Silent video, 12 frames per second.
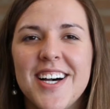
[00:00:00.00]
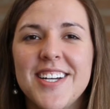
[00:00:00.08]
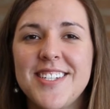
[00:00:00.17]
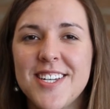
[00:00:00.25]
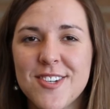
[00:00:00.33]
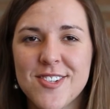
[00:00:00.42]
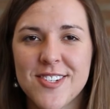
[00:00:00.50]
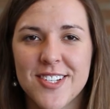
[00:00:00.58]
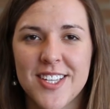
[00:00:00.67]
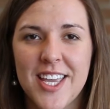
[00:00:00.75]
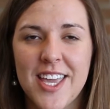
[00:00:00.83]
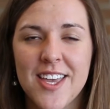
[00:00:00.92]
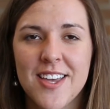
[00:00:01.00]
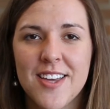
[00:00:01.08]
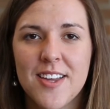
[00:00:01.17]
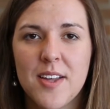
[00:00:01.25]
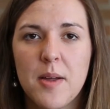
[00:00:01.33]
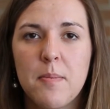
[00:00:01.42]
Additionally,
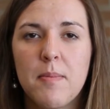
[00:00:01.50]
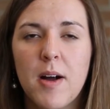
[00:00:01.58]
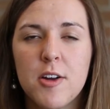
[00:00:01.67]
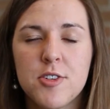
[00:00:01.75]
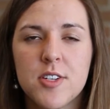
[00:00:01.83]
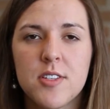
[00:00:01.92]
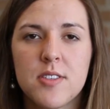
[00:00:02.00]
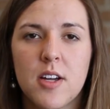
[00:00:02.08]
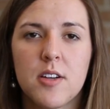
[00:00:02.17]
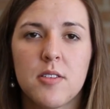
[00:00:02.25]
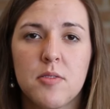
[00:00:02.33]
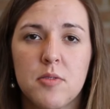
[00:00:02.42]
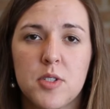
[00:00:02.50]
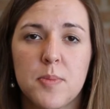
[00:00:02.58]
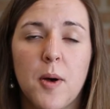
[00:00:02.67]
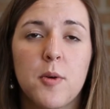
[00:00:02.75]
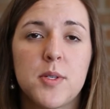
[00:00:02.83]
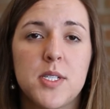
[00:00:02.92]
margins are
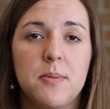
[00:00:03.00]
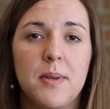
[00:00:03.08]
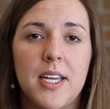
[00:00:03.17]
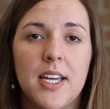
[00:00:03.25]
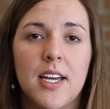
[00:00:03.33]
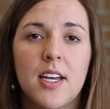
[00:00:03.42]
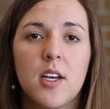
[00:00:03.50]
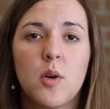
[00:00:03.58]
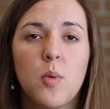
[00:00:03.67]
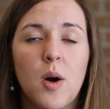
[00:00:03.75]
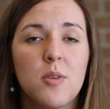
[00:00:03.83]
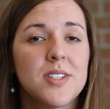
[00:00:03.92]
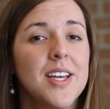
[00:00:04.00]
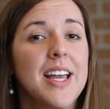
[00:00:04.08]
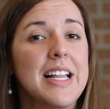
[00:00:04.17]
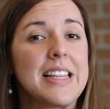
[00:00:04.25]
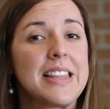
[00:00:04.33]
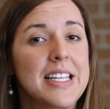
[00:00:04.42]
supposed to be, quote,
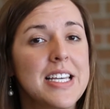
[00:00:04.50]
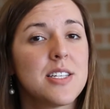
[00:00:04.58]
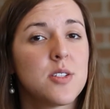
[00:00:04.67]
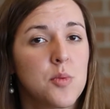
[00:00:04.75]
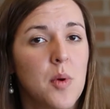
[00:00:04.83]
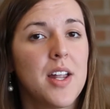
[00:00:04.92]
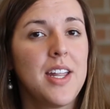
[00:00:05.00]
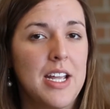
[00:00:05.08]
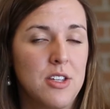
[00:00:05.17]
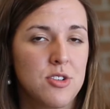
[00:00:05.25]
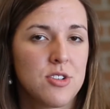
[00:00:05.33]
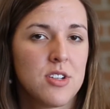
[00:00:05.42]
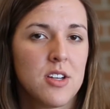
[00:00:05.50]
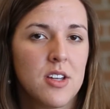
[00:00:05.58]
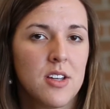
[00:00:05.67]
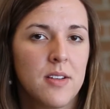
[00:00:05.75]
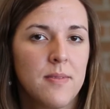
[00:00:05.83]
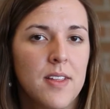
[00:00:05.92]
at least 1 inch.
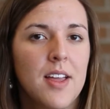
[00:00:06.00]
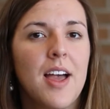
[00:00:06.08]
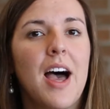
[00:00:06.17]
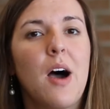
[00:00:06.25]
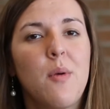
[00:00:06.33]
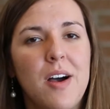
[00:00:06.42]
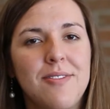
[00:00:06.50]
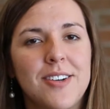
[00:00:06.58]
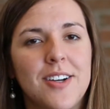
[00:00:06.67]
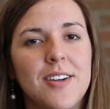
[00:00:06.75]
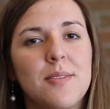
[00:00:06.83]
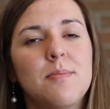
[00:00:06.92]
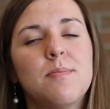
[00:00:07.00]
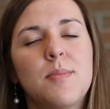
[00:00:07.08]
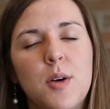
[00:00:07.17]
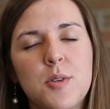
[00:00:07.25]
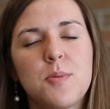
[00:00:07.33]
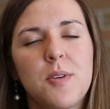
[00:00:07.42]
However,
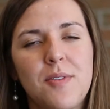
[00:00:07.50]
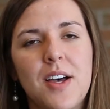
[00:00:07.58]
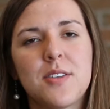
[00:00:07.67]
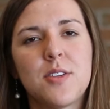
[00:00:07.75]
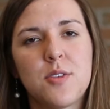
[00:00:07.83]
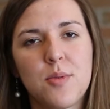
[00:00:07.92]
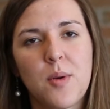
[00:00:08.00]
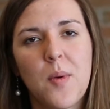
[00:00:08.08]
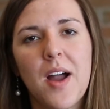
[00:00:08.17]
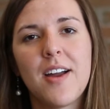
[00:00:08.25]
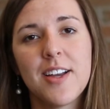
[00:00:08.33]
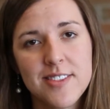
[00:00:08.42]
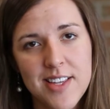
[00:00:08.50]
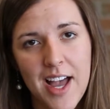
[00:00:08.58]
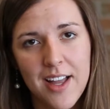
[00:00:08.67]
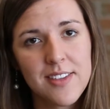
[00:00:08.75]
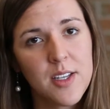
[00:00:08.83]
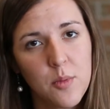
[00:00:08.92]
most professors require
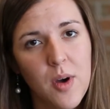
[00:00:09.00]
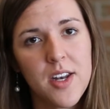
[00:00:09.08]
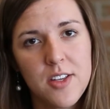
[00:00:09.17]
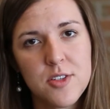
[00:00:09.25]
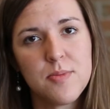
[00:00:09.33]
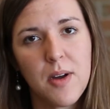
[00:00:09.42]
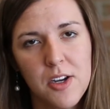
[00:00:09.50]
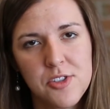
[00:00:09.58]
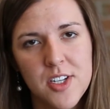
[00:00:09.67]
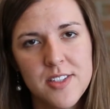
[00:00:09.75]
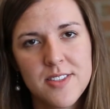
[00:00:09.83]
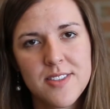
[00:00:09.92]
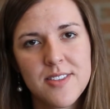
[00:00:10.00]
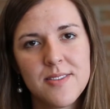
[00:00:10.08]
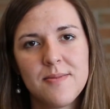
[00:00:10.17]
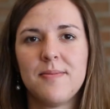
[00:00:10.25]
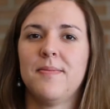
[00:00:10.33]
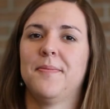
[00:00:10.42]
exactly 1-inch margins.
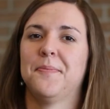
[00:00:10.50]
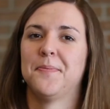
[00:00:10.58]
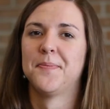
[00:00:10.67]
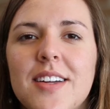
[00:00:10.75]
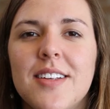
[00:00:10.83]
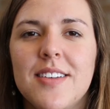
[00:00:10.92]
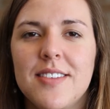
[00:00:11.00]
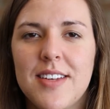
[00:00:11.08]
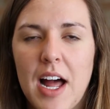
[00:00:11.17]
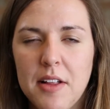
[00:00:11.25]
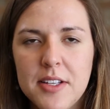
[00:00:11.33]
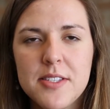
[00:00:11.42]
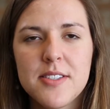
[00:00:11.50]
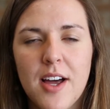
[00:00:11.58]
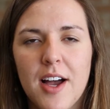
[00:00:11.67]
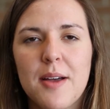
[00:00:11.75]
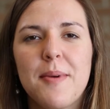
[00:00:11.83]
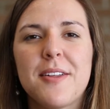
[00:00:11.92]
Now let's
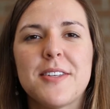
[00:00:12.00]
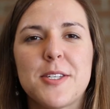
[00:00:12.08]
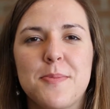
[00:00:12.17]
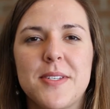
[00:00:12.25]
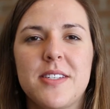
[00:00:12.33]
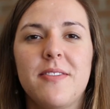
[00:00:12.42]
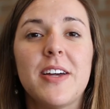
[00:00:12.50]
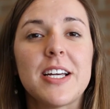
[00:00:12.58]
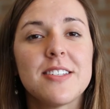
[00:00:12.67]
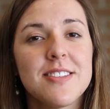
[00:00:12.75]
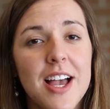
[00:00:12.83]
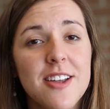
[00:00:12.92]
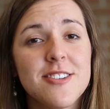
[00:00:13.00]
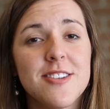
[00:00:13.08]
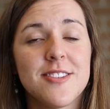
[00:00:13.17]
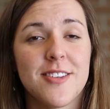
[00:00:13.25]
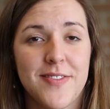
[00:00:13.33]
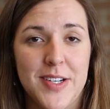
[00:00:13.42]
talk about the specific
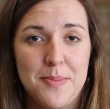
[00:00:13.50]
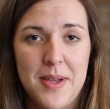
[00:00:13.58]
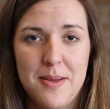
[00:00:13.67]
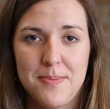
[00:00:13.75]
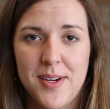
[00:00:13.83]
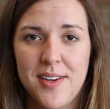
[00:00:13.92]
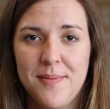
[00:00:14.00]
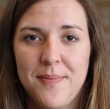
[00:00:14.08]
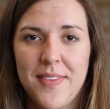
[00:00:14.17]
sections of your paper.